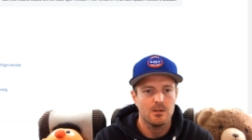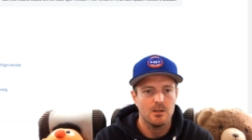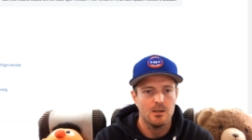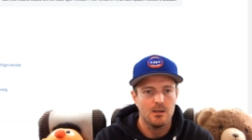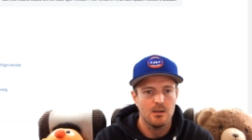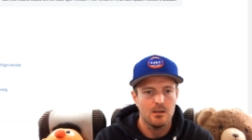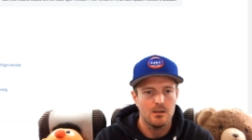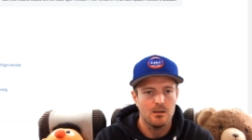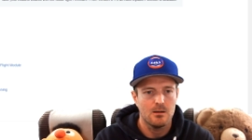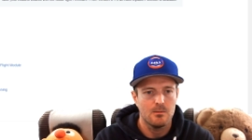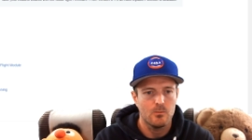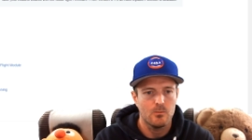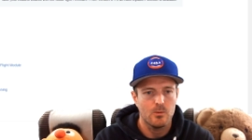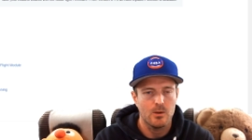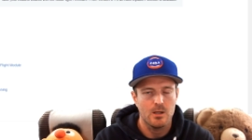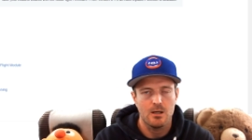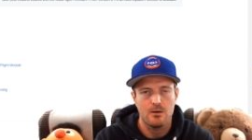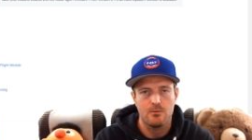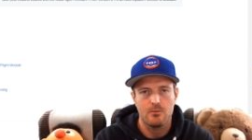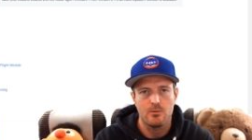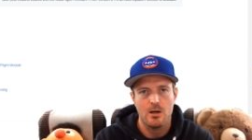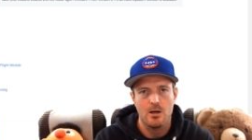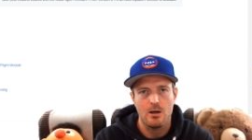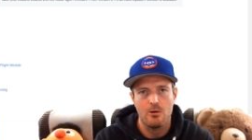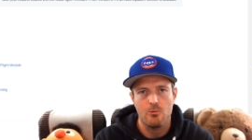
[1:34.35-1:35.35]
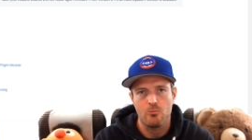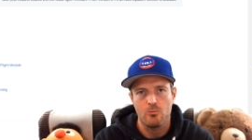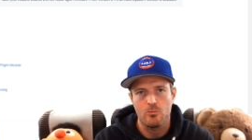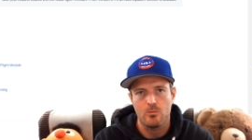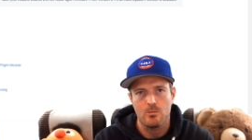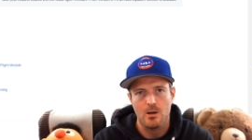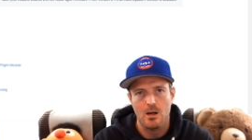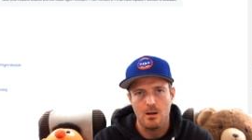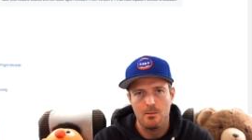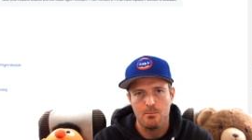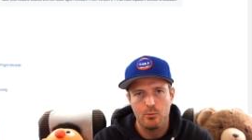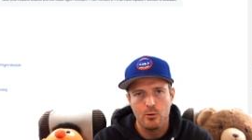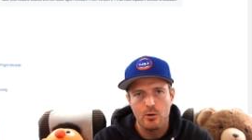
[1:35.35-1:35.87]
um, whenever I,
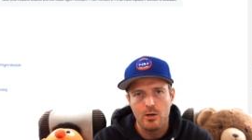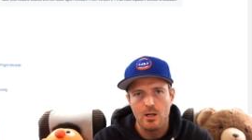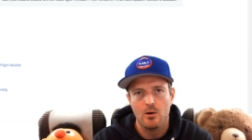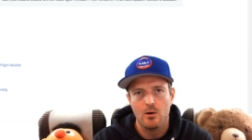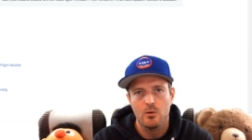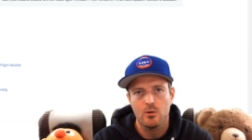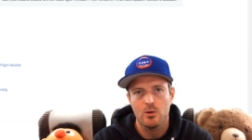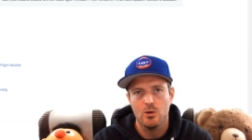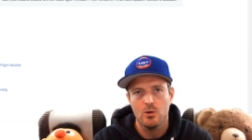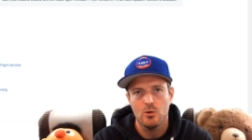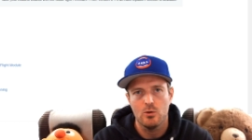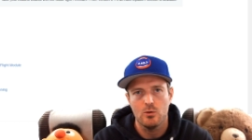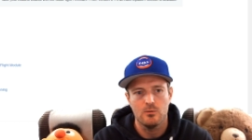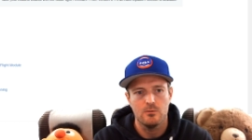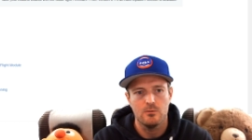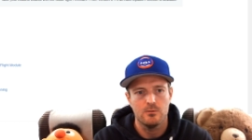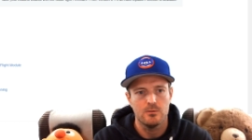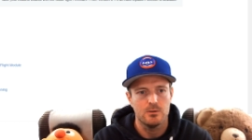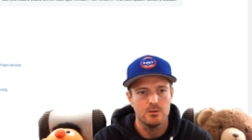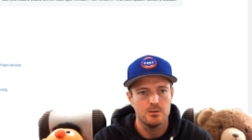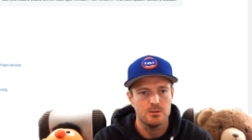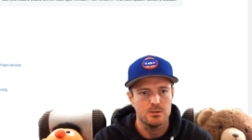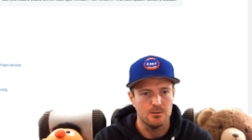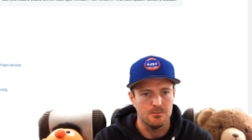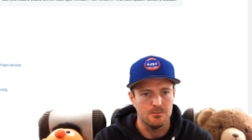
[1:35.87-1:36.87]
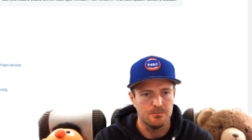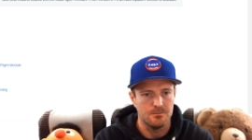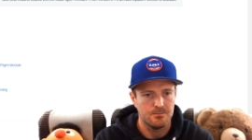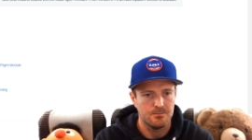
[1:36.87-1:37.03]
I put out a new version.